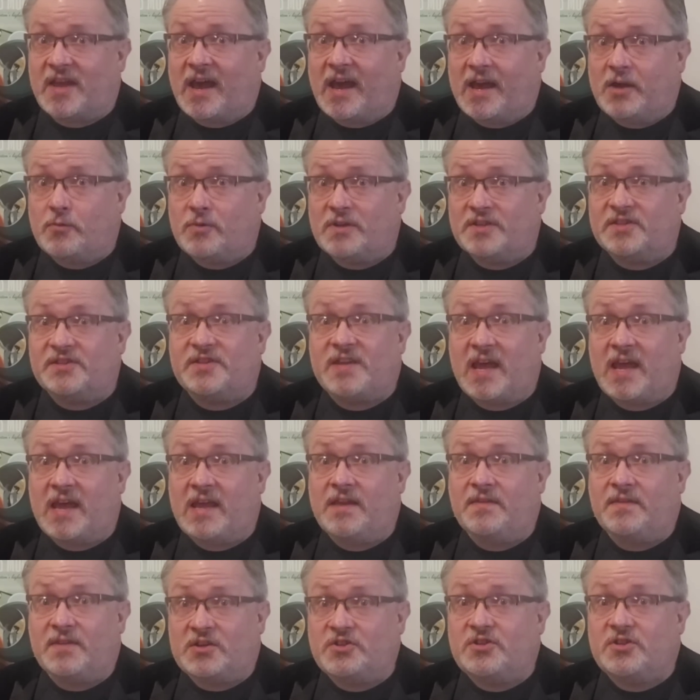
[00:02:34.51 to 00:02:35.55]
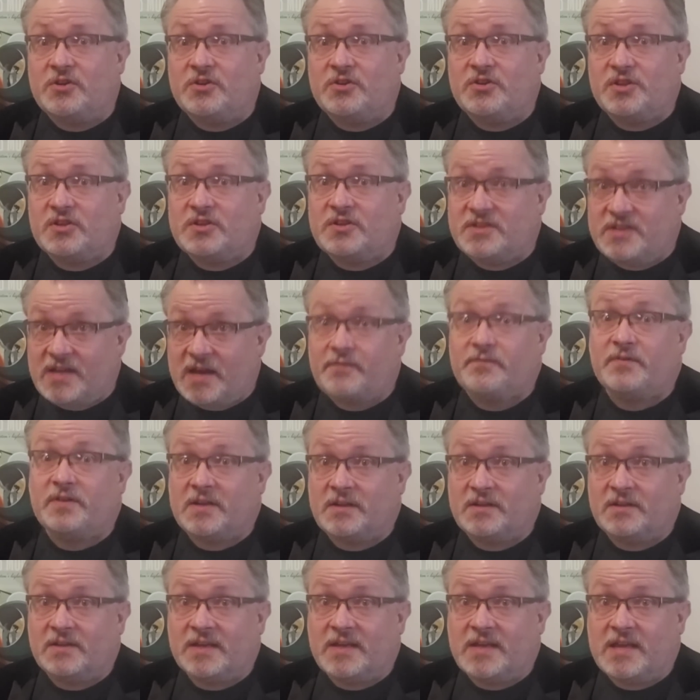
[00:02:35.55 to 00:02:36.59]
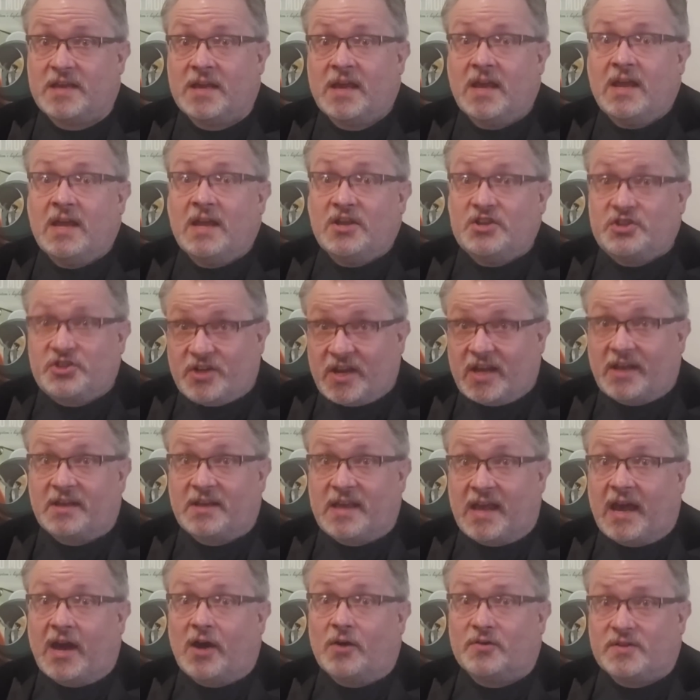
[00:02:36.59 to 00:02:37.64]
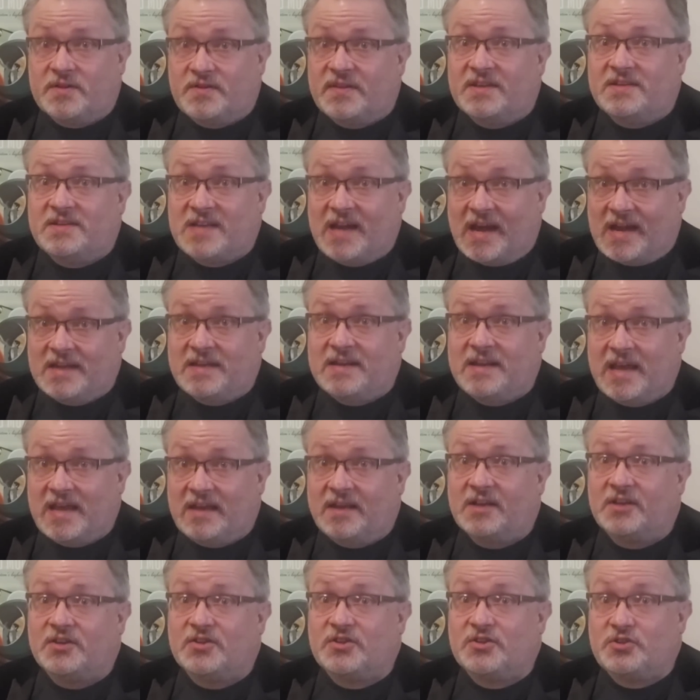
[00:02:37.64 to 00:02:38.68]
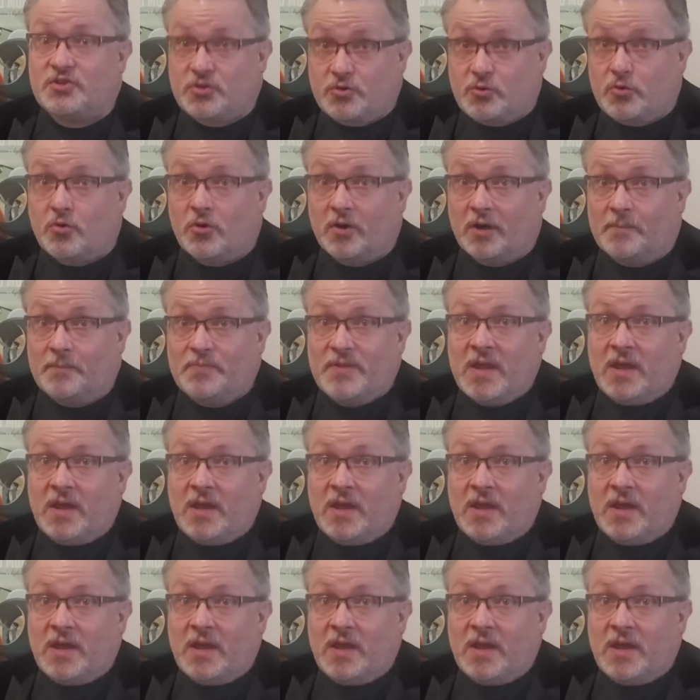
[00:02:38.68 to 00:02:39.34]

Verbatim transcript: I would say that you should definitely check out the Dynetics tour.